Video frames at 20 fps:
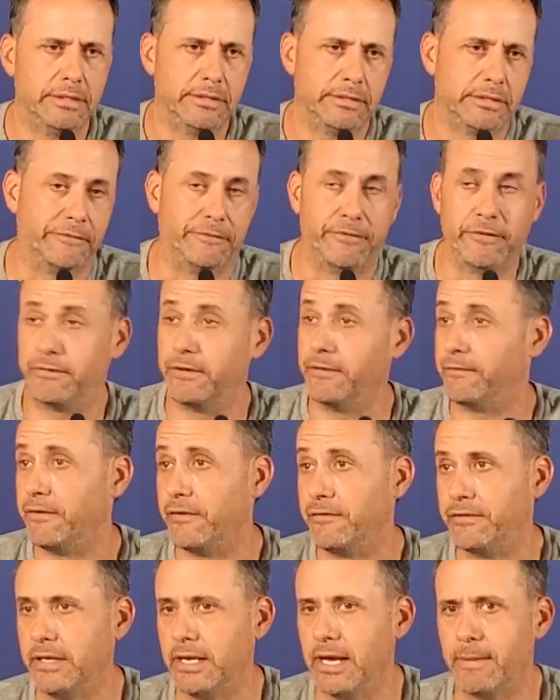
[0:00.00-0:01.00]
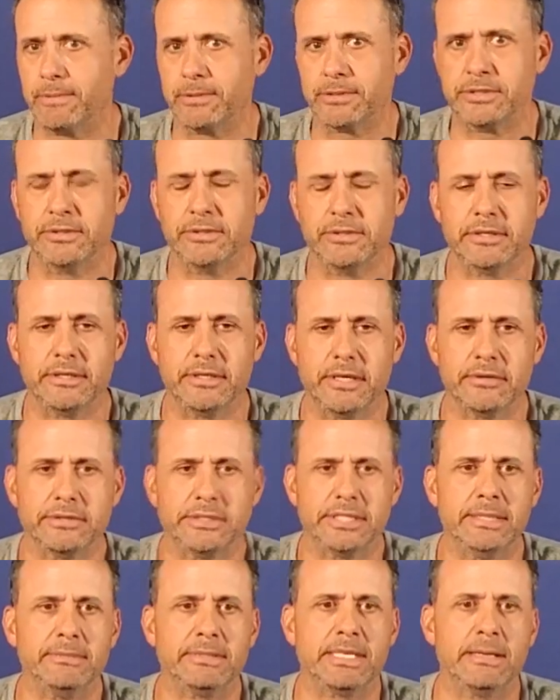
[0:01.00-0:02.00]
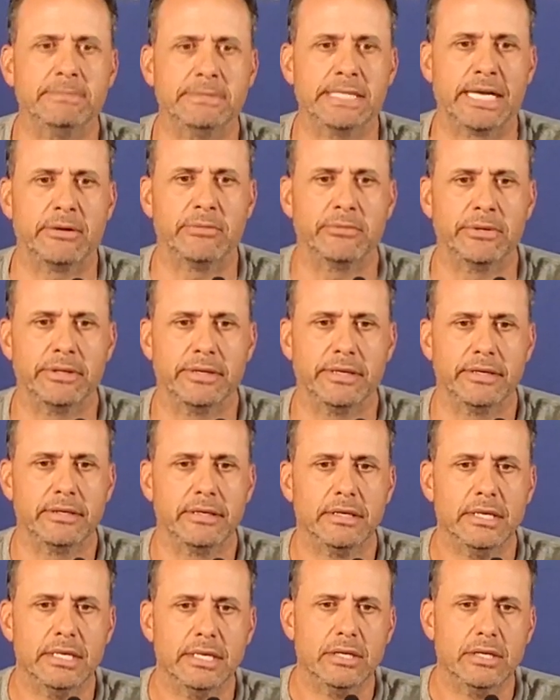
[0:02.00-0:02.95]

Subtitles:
it's a 50-50 opportunity, the other team came down with it.